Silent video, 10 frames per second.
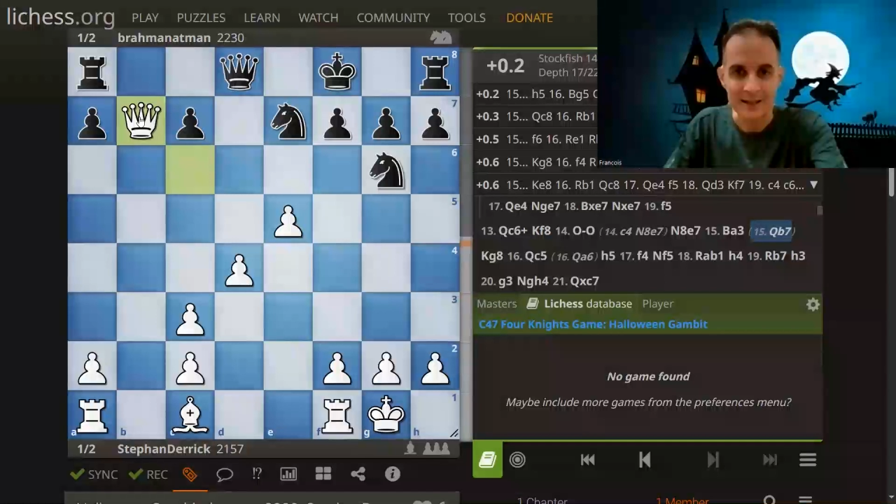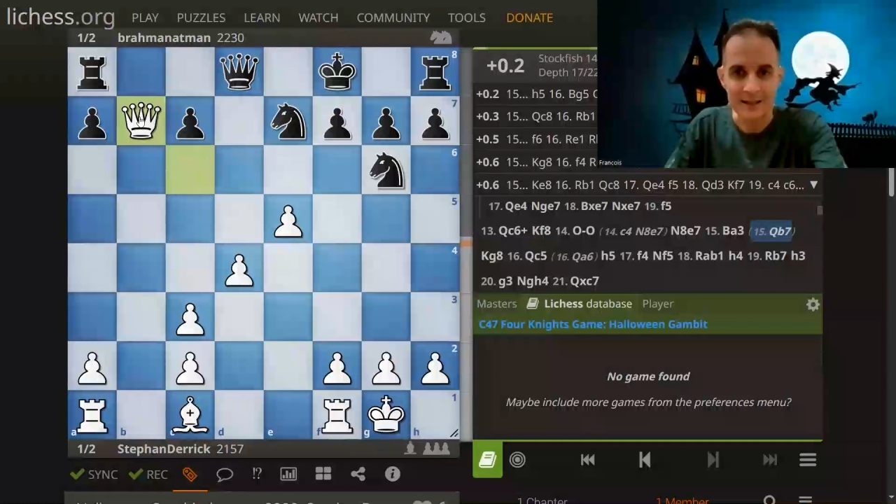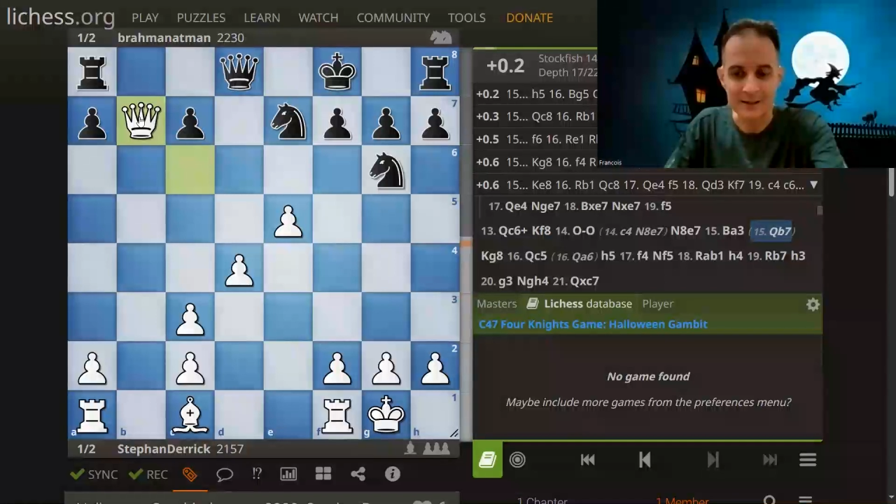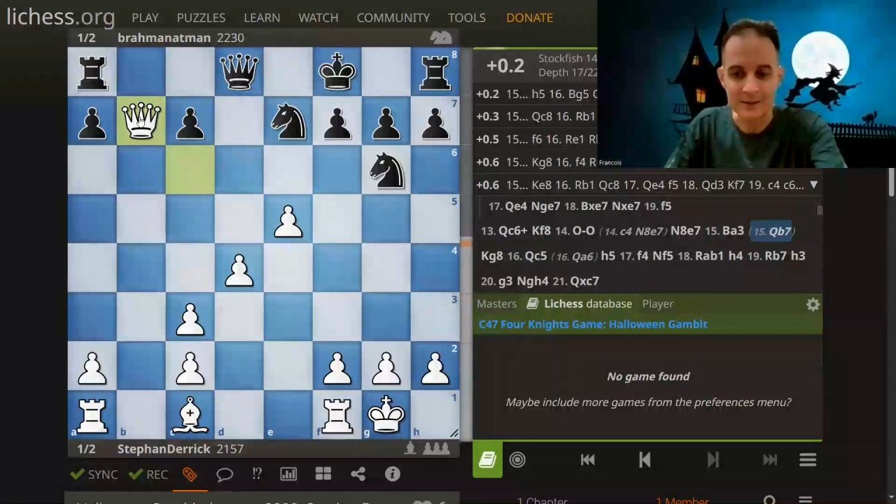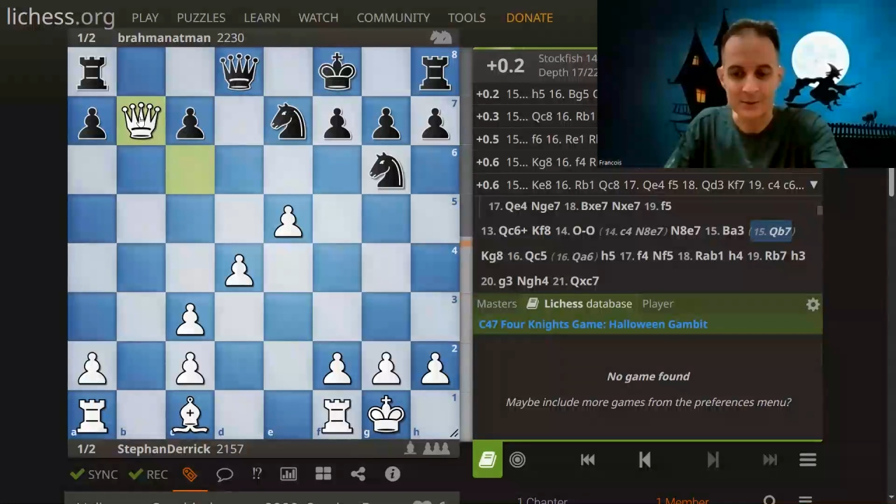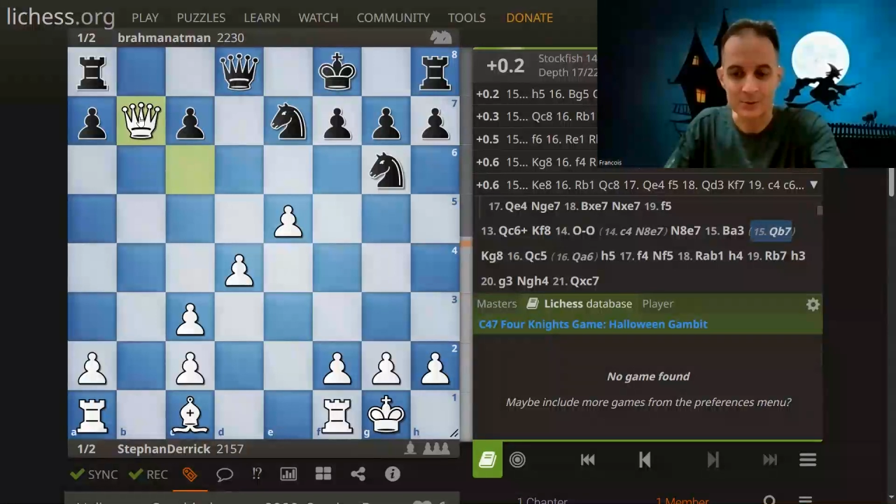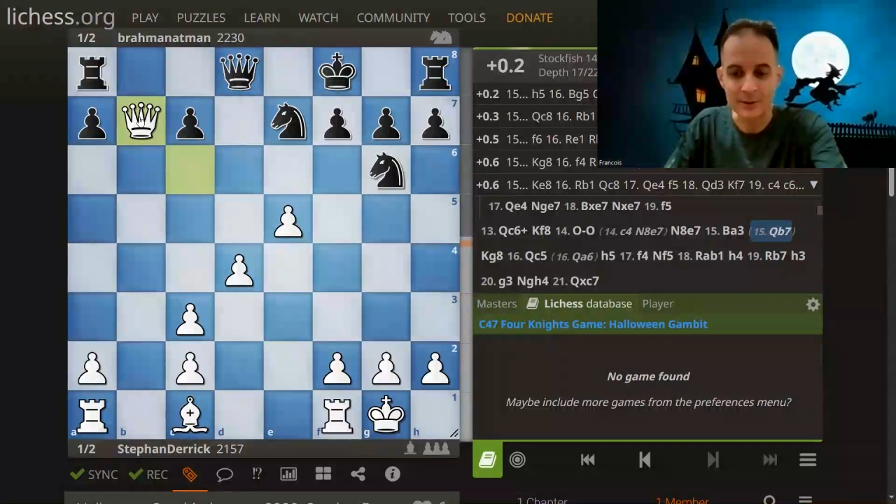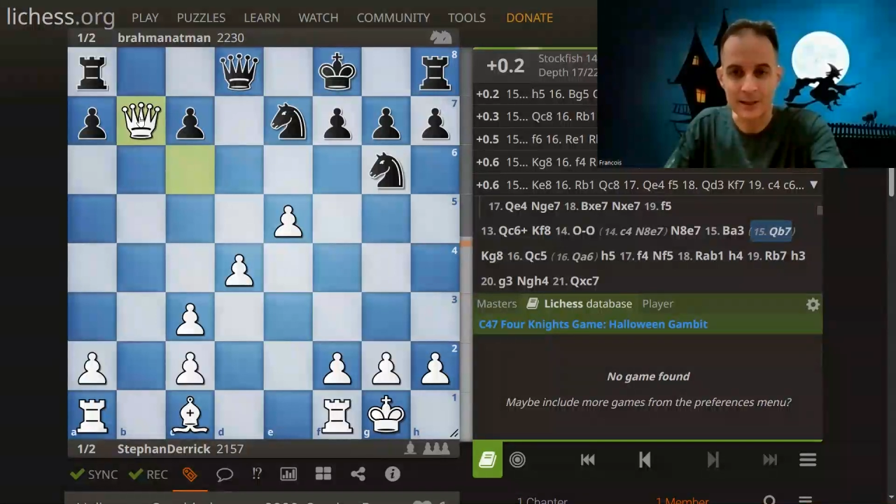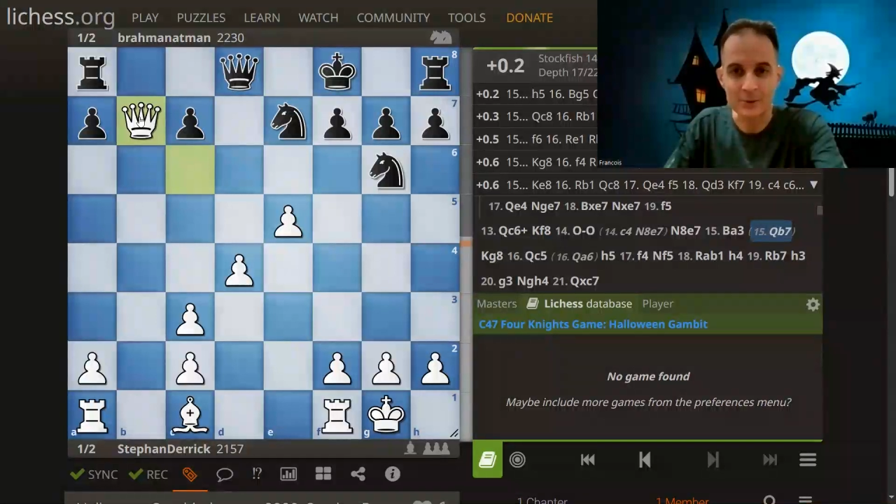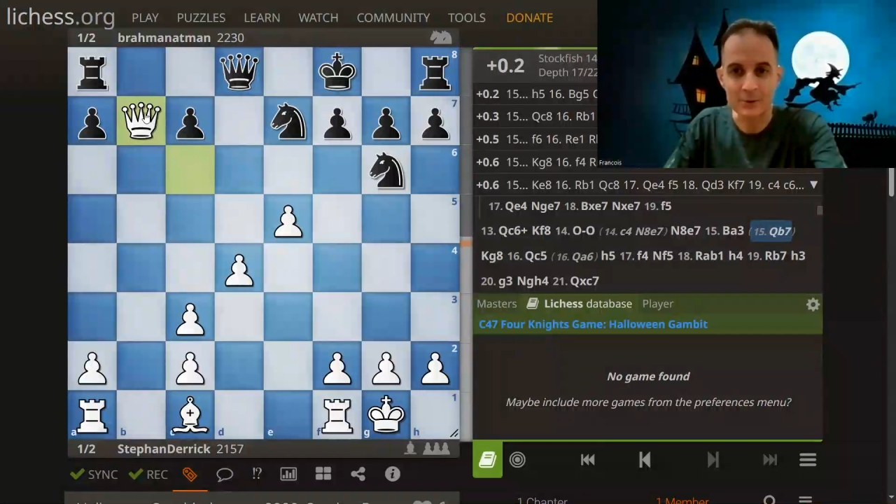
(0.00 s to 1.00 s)
And
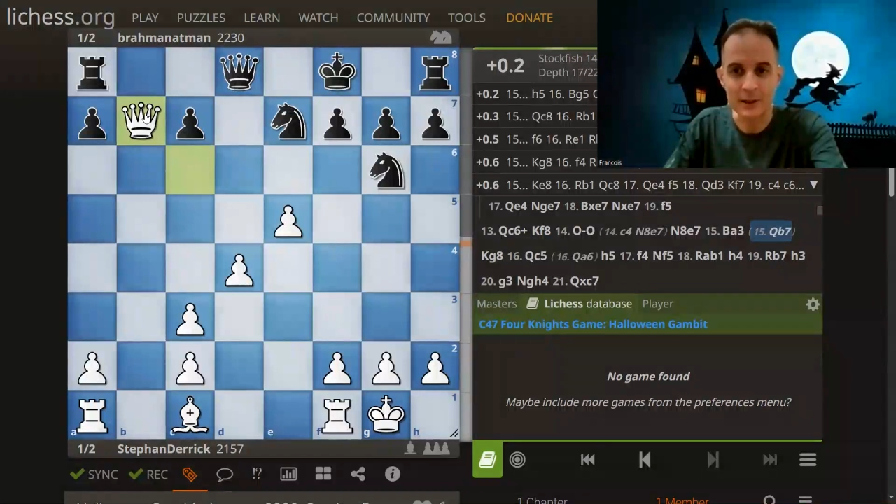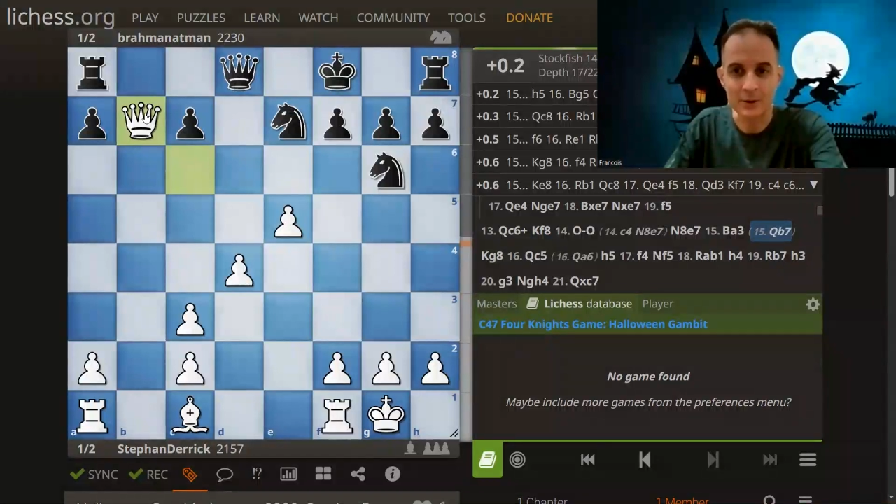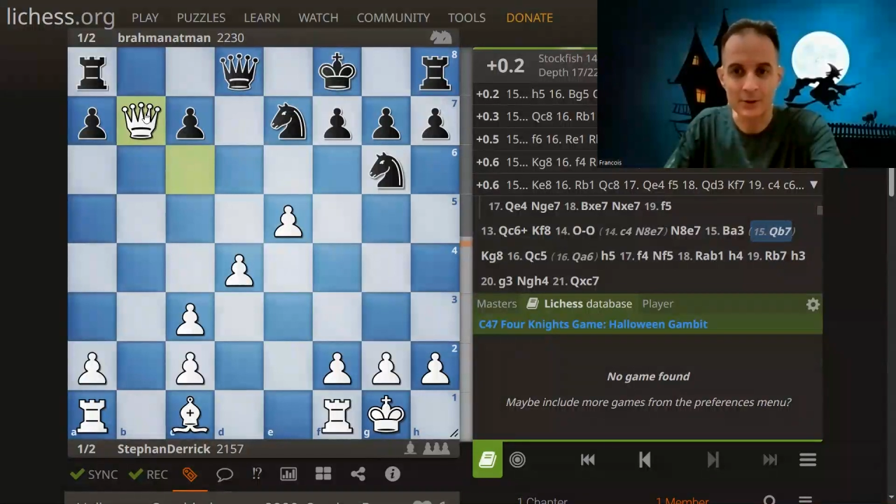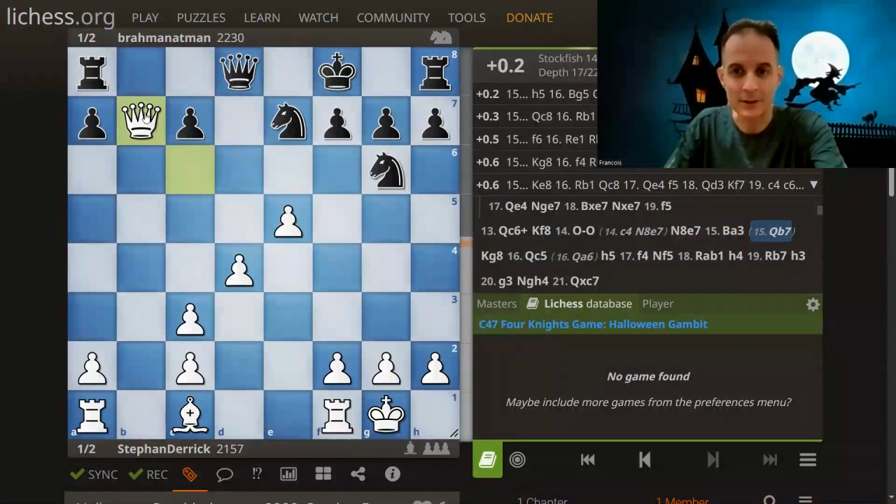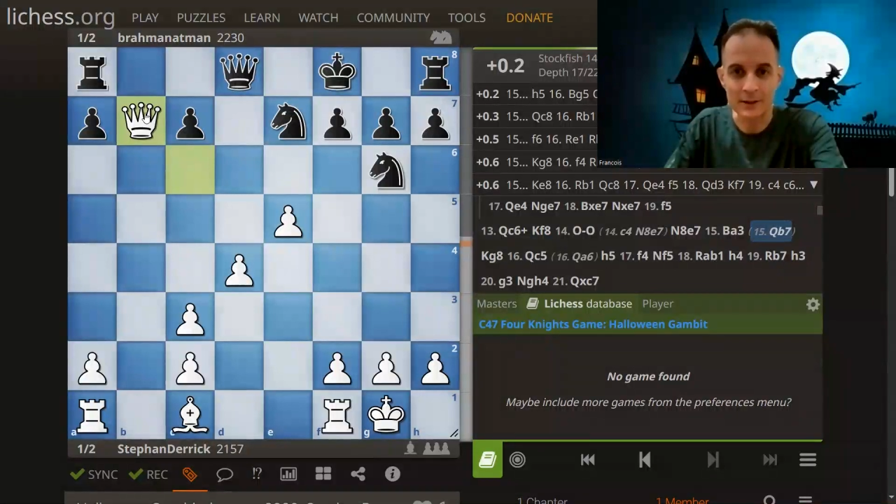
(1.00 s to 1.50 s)
we're now going to look